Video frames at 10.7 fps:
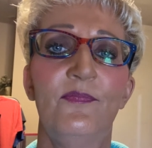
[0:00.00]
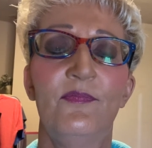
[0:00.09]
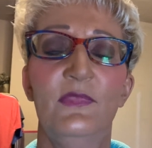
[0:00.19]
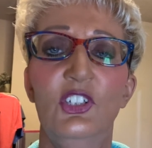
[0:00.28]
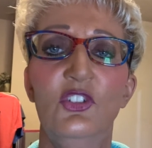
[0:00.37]

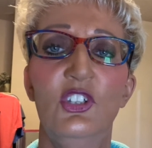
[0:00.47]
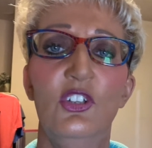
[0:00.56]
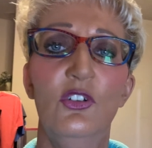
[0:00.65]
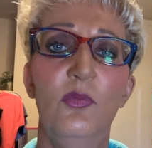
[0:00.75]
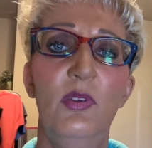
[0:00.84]

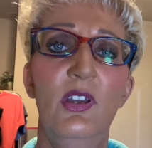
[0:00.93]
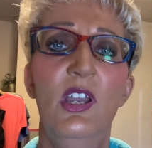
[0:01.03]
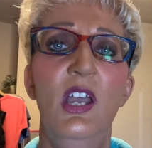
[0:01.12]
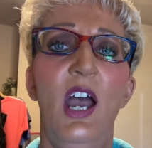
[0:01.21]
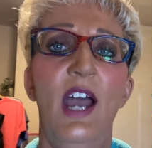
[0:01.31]
YouTube.
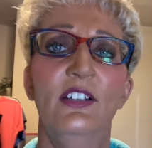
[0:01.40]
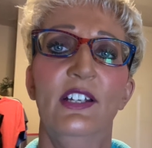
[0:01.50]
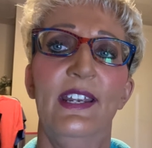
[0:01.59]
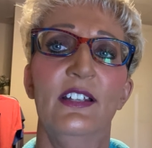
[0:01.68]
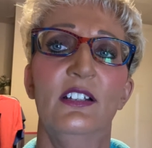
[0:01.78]
I
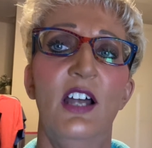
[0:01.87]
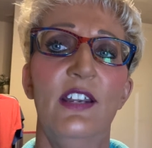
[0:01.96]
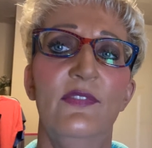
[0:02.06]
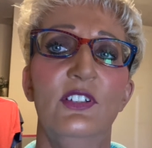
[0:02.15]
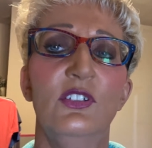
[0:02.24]
look at a
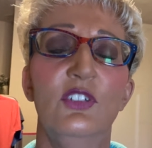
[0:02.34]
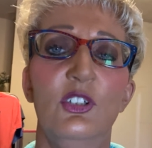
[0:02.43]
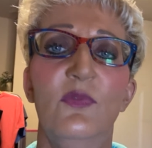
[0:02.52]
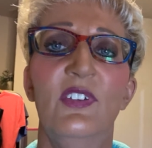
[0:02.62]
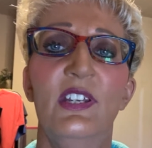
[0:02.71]
lot of
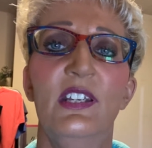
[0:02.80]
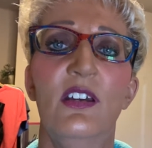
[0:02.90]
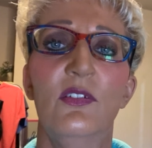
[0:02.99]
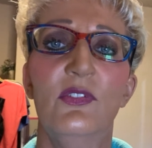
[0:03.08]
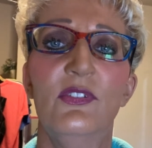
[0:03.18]
YouTube
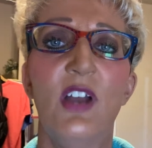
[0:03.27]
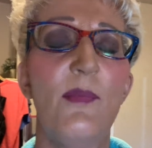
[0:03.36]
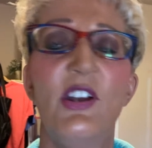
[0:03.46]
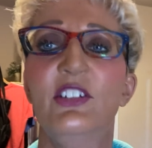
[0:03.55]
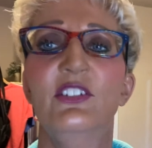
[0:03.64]
videos.
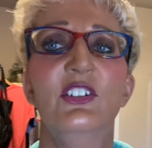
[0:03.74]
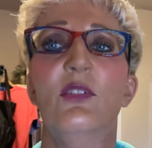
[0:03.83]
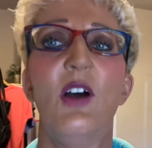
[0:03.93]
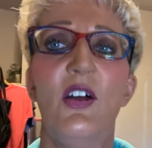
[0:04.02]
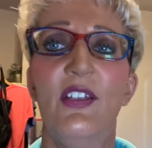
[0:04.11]
I'm on
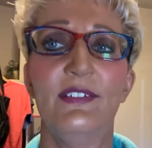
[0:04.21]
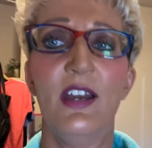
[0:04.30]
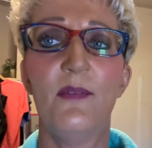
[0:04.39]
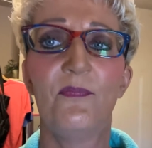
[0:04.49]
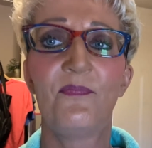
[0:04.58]
YouTube all the
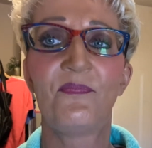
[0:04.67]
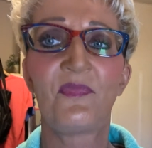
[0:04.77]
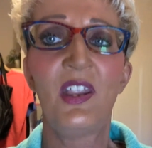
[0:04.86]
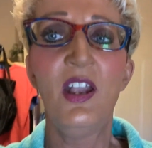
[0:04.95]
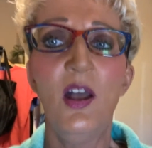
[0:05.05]
time.
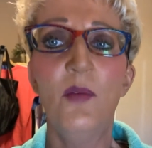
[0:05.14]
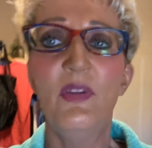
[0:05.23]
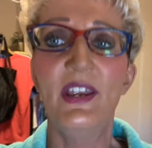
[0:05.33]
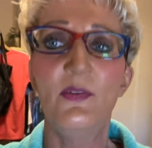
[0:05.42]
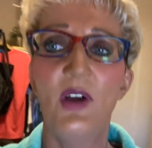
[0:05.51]

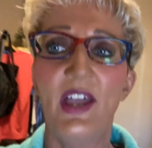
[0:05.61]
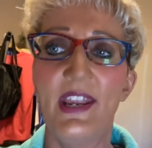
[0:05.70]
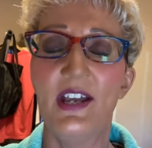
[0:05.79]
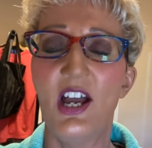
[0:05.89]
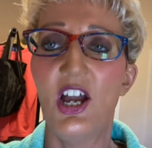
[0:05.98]
But
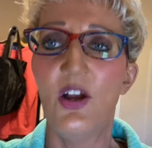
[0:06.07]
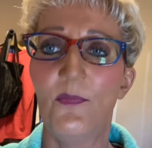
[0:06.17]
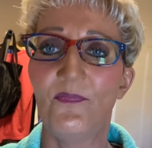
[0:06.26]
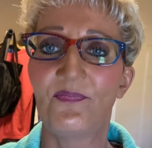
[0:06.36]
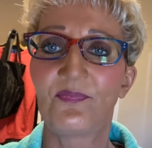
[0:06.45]

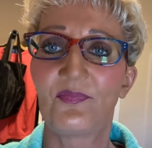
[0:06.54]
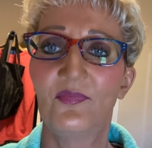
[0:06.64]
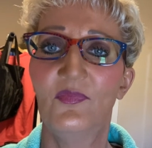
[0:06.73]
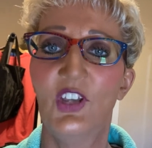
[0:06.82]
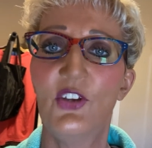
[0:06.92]
anyway,
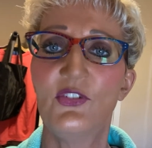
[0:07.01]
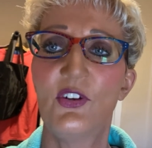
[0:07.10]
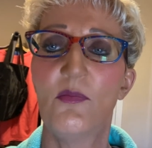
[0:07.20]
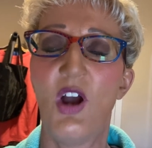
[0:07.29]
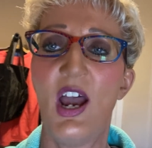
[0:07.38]
those
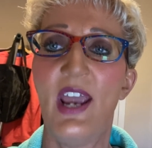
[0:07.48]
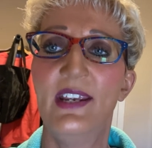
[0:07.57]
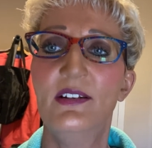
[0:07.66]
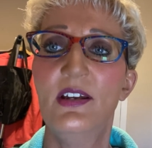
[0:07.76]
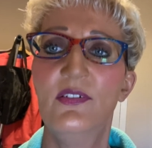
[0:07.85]
are
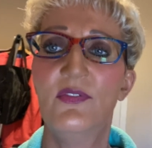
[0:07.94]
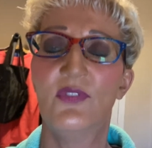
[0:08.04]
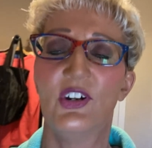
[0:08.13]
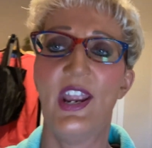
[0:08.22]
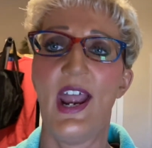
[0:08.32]
mine
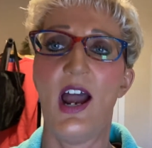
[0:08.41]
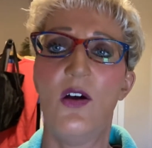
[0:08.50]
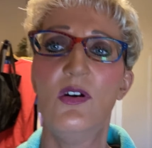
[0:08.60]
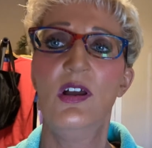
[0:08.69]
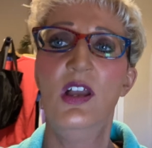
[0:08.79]
for
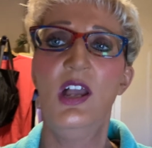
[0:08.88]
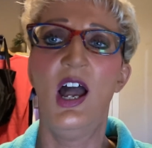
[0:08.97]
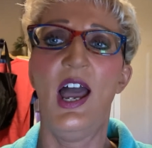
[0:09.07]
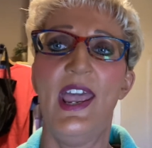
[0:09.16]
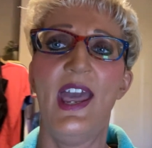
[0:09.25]
now.
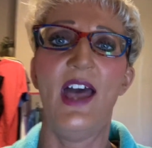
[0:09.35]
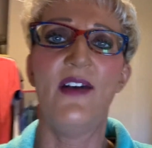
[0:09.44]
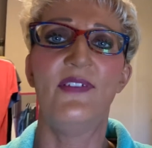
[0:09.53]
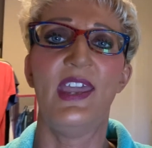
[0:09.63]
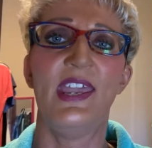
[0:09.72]
I
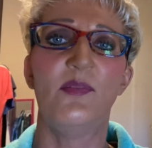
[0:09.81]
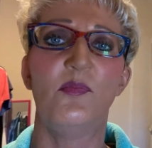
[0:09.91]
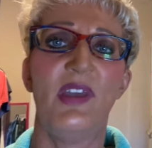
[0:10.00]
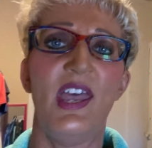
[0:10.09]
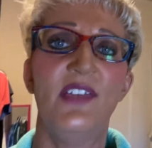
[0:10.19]
have a
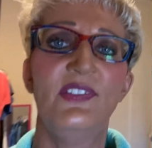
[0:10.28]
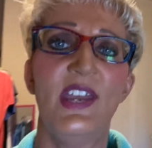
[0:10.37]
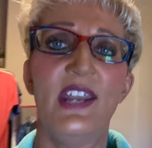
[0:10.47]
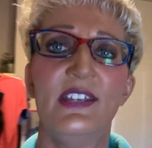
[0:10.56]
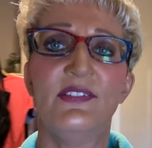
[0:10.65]
bed
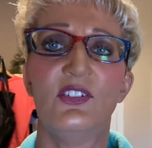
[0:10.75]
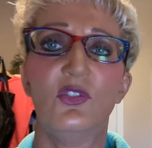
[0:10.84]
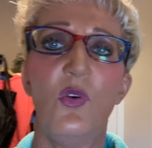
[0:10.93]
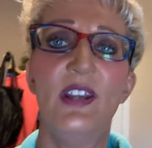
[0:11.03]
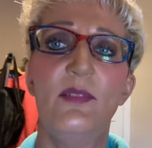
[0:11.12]
that is a
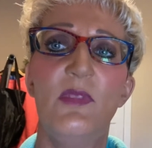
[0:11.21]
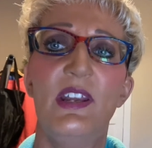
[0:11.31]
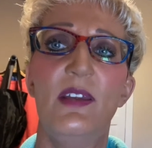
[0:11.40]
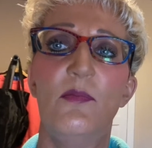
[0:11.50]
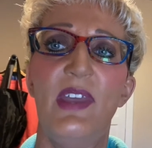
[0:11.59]

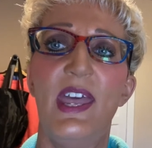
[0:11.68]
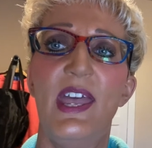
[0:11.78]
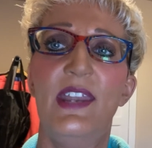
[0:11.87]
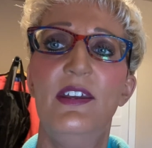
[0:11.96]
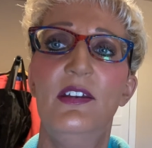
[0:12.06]
20-minute
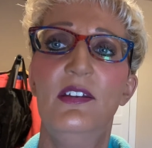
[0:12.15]
bed.